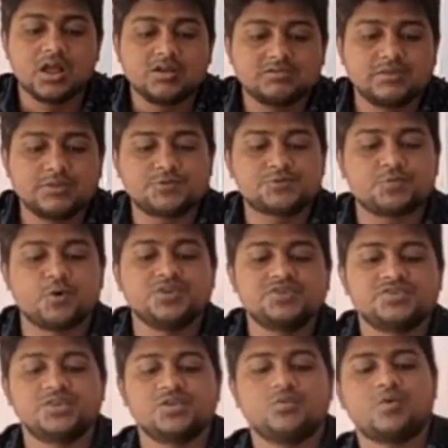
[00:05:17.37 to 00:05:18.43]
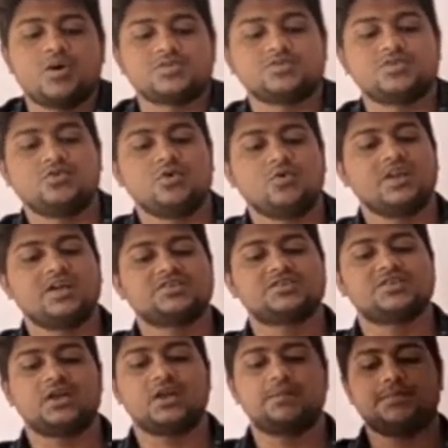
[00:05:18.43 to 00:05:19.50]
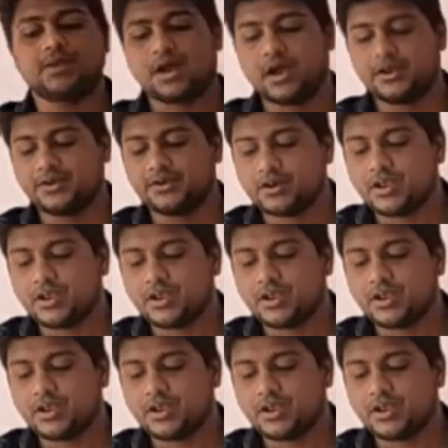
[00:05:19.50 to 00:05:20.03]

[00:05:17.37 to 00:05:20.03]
This policy was known as apartheid.